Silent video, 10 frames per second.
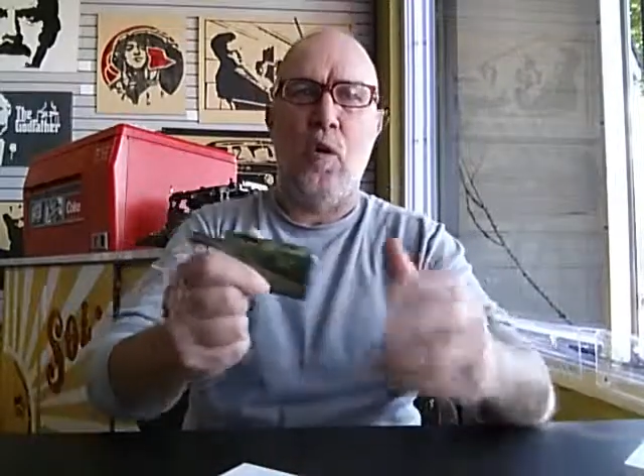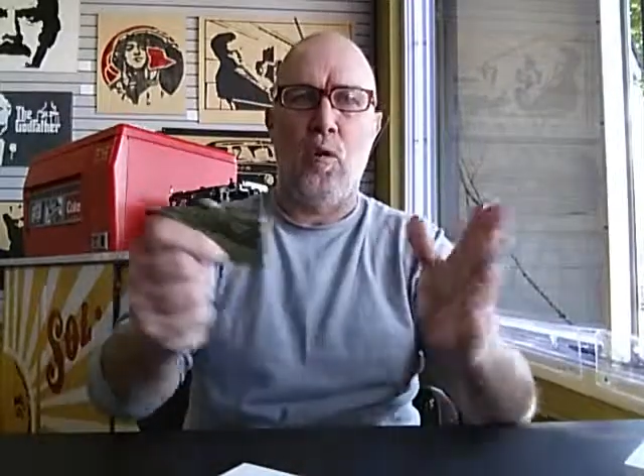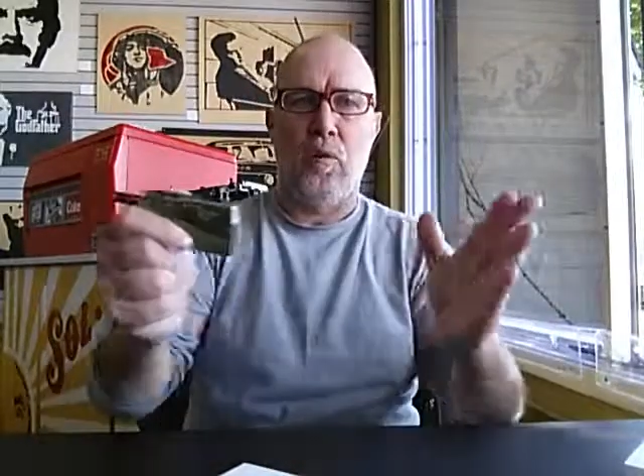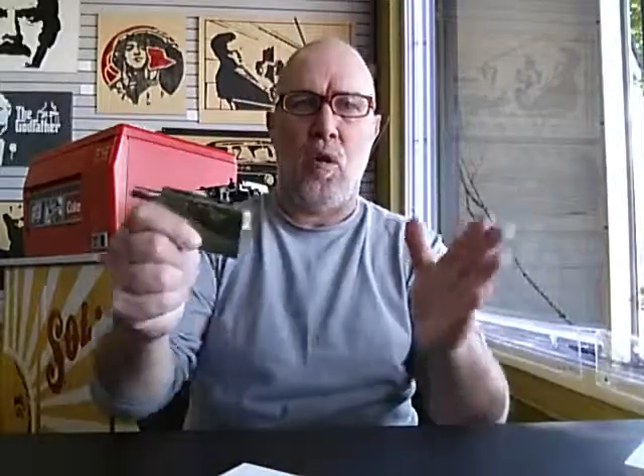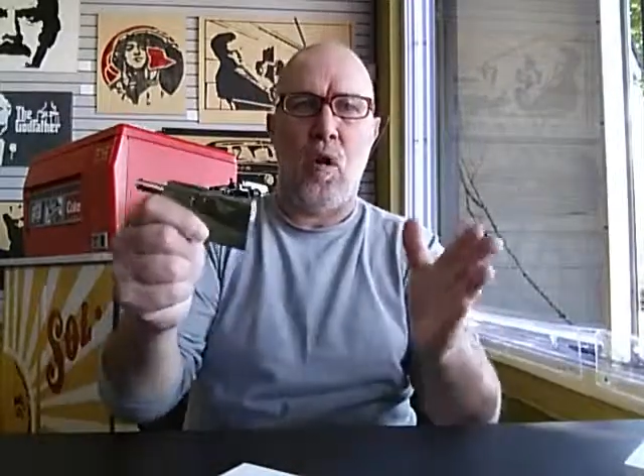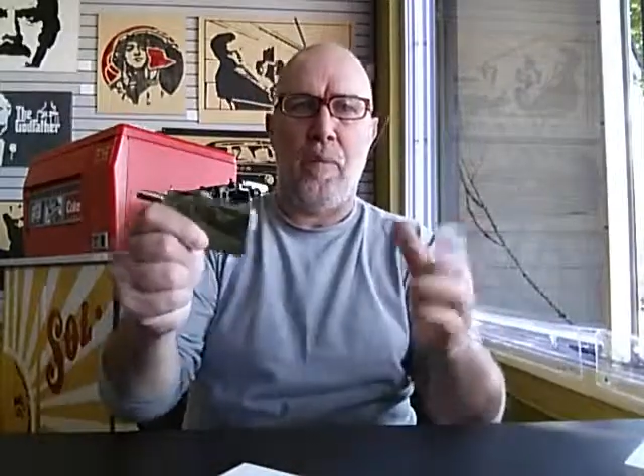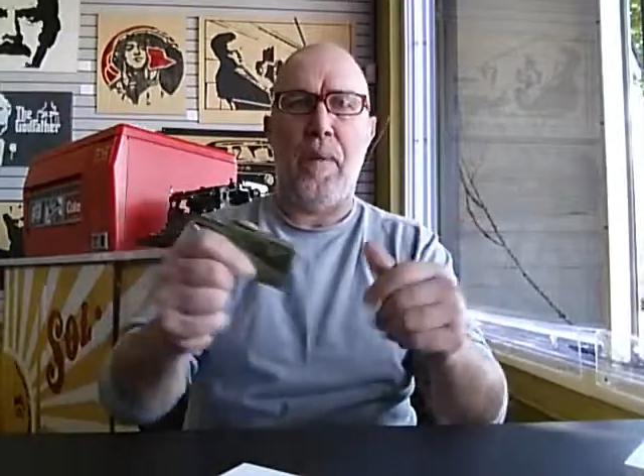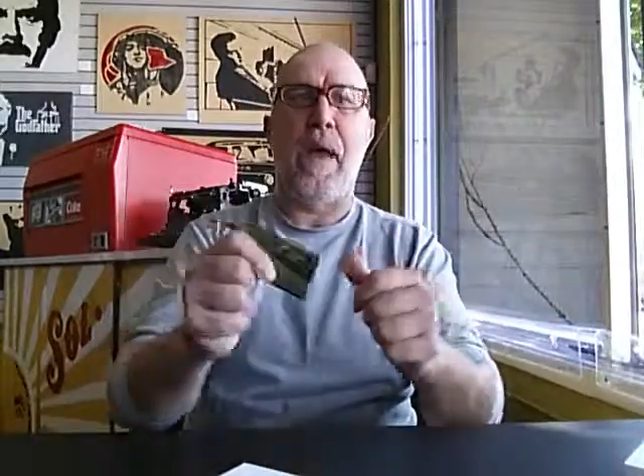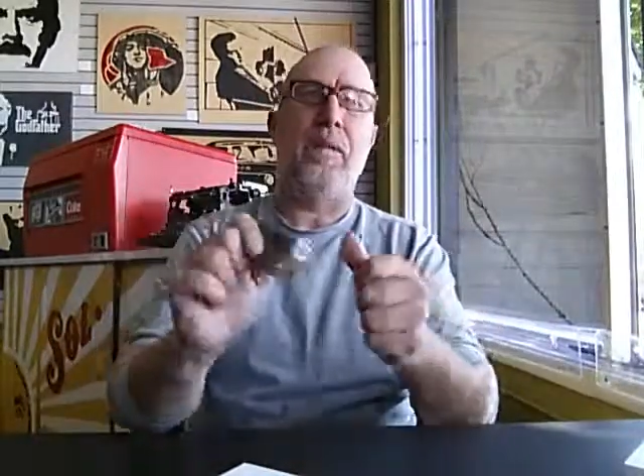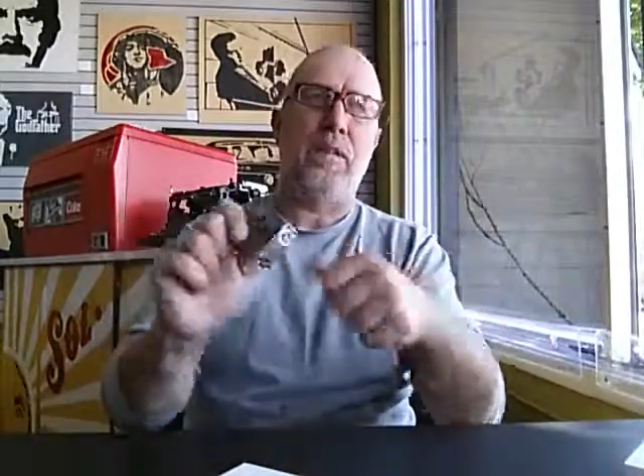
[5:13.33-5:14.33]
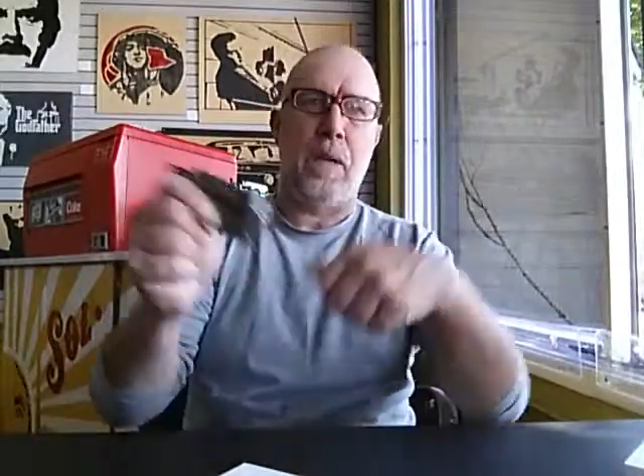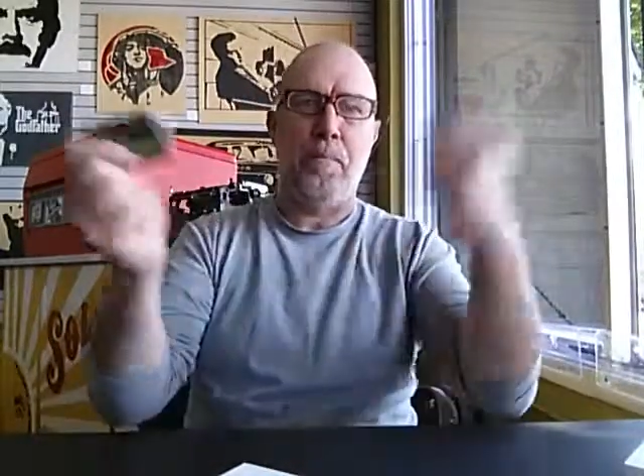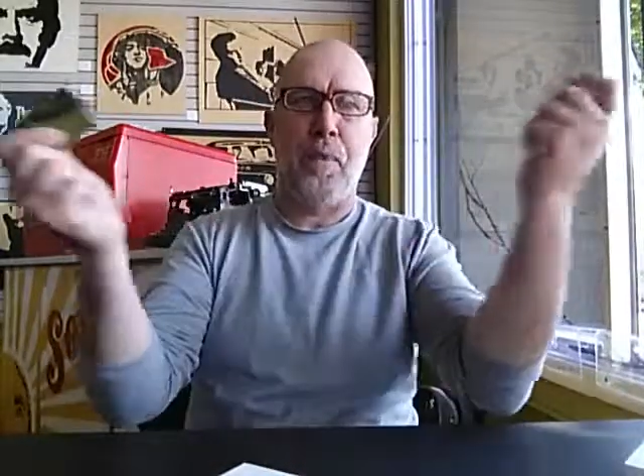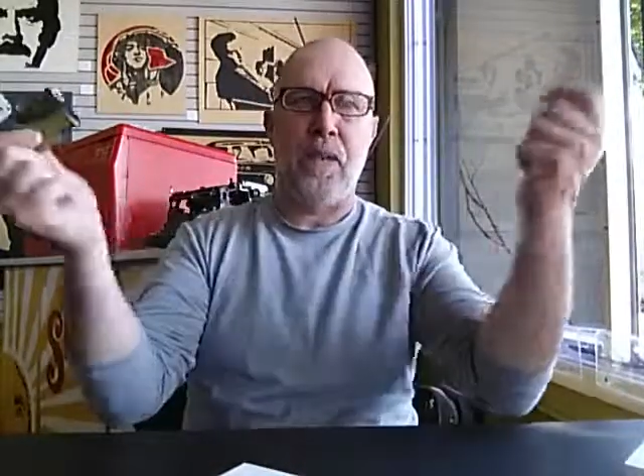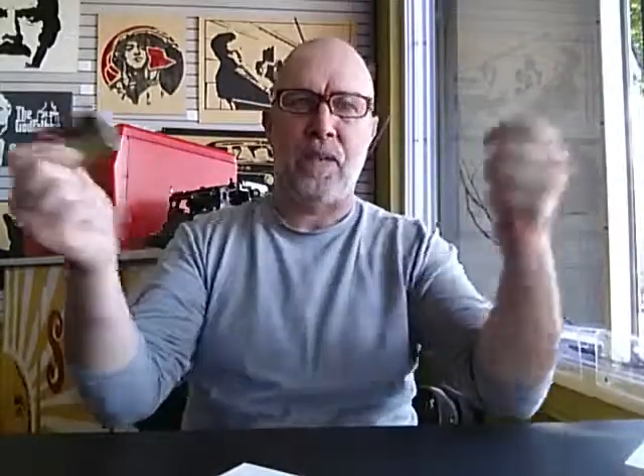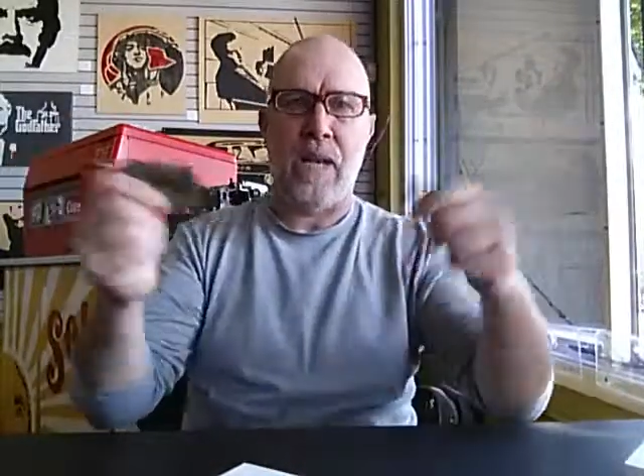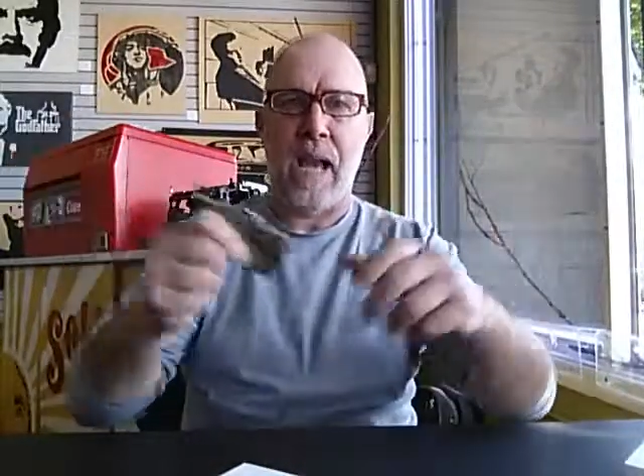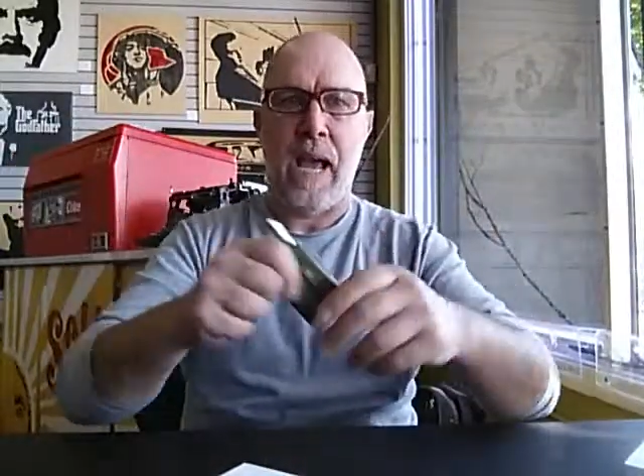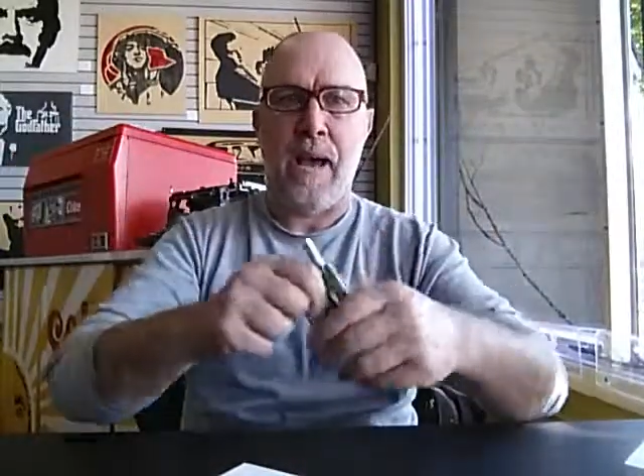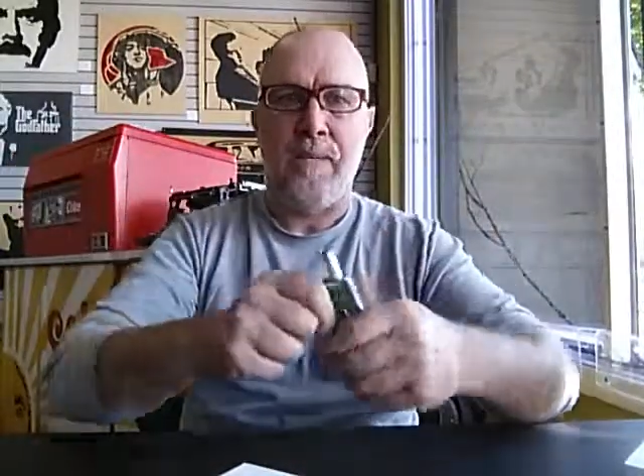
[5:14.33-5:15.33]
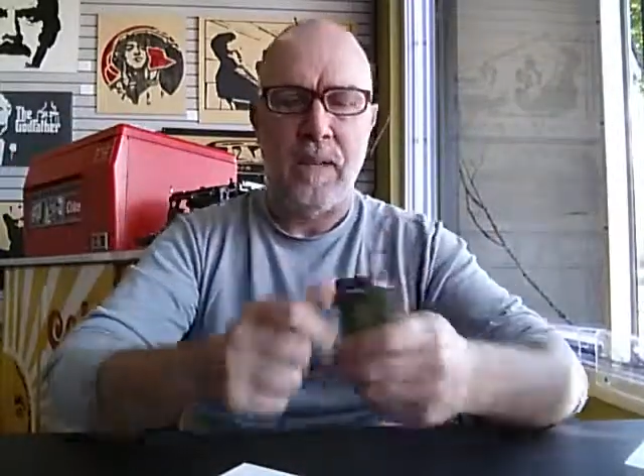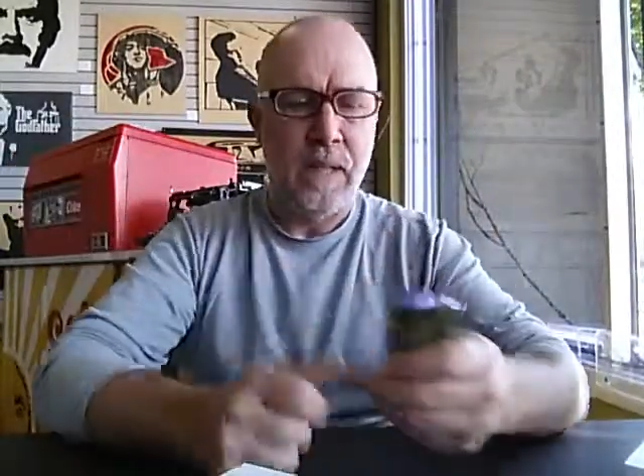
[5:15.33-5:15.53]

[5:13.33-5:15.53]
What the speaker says: old long batteries, they bust in half.